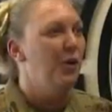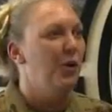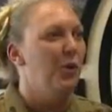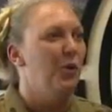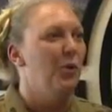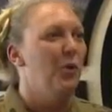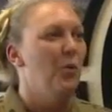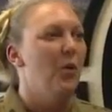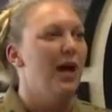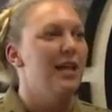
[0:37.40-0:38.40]
who
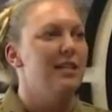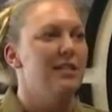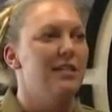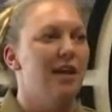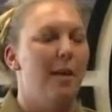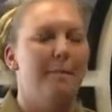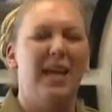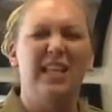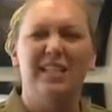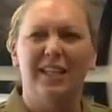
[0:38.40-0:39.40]
was
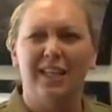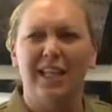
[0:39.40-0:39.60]
amazing in